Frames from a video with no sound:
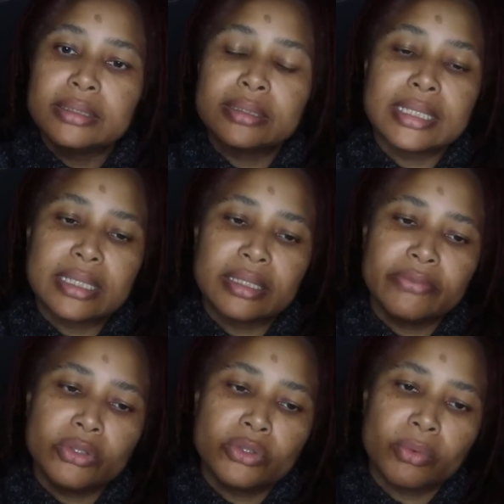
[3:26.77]
does it
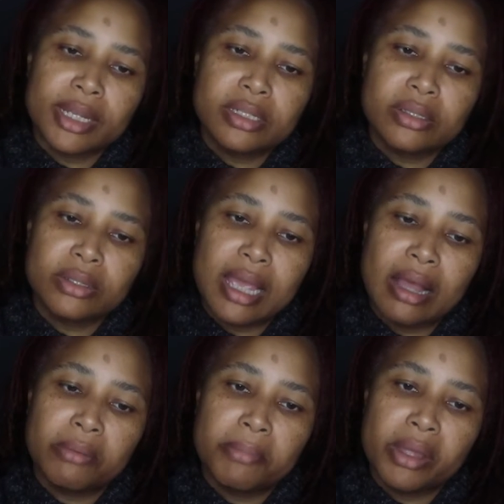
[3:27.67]
give you directions on
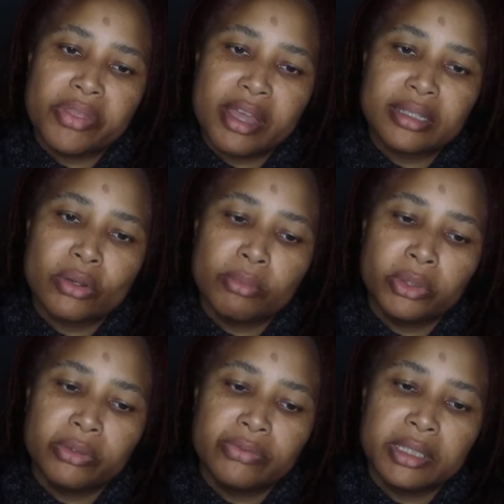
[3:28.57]
how to melt that so
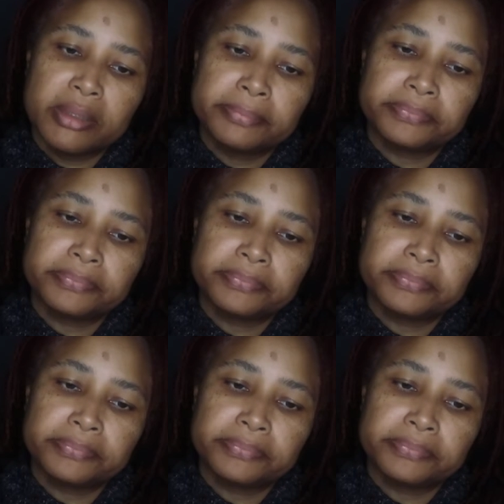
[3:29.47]
beautifully?